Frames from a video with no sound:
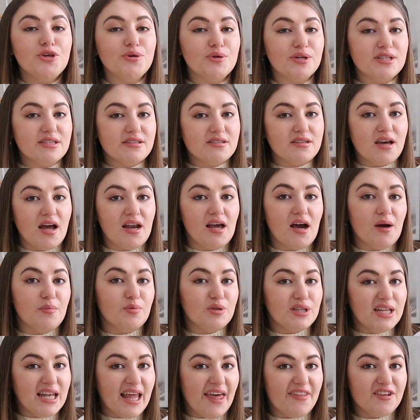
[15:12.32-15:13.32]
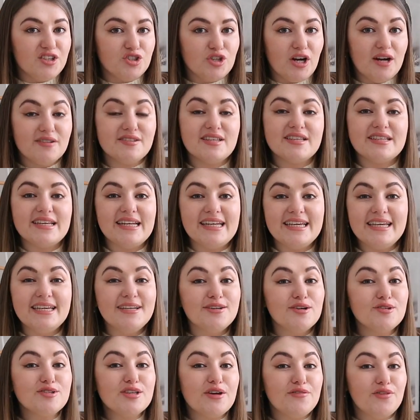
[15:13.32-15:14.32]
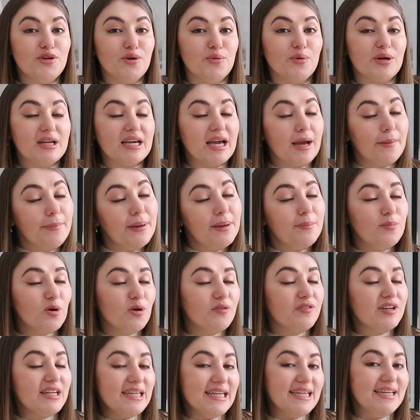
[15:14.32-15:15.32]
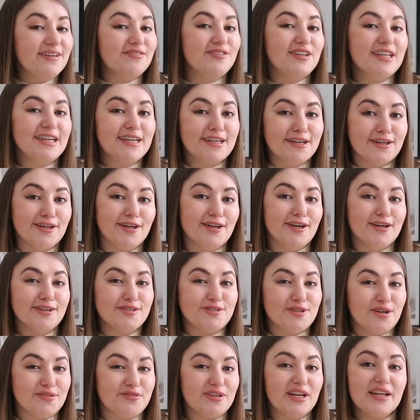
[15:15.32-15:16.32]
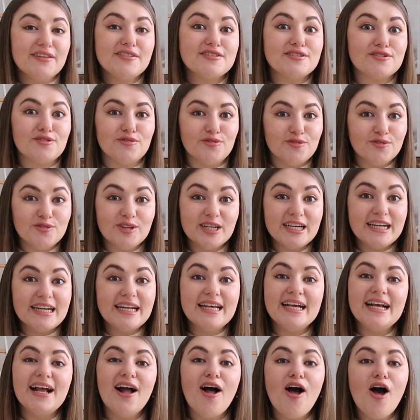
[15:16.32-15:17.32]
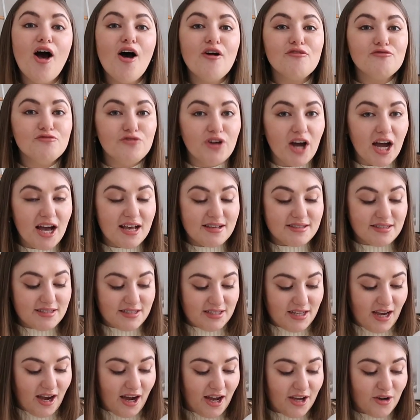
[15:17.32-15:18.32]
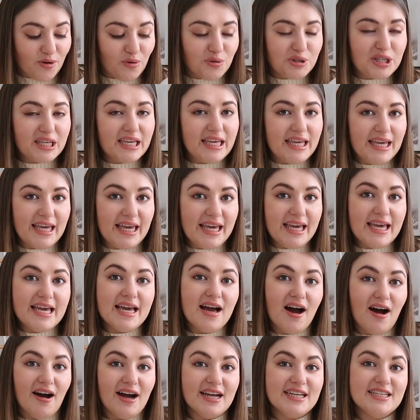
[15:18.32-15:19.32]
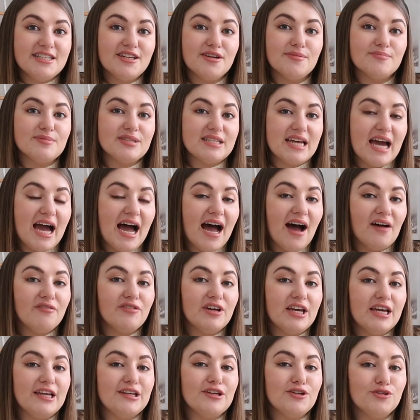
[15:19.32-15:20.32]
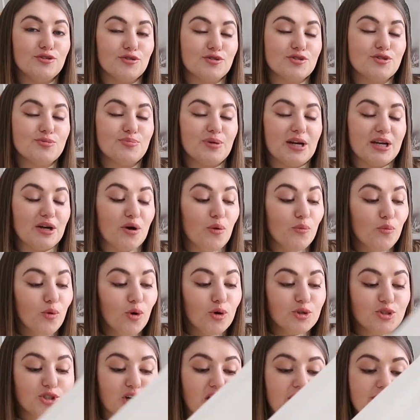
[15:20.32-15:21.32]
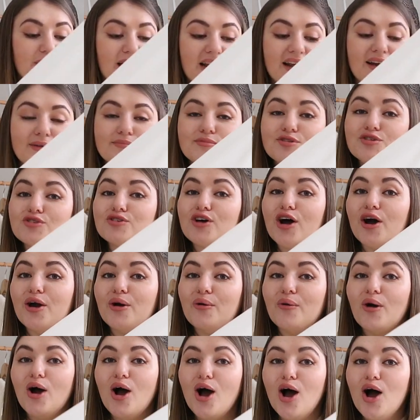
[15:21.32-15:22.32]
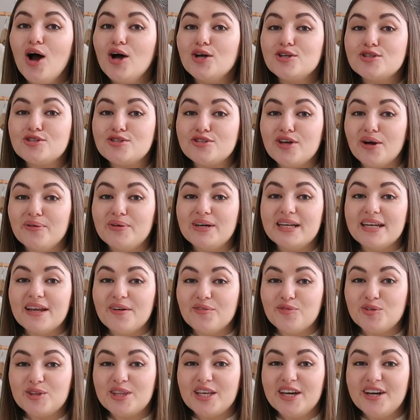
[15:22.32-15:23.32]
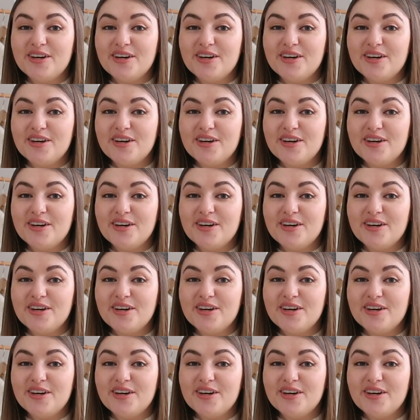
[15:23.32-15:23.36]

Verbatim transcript: you can style it up with leather trousers and heels if you're wanting a bit more of an evening look so I feel like these are really versatile key items to have in your spring wardrobe and I'm so, so in love with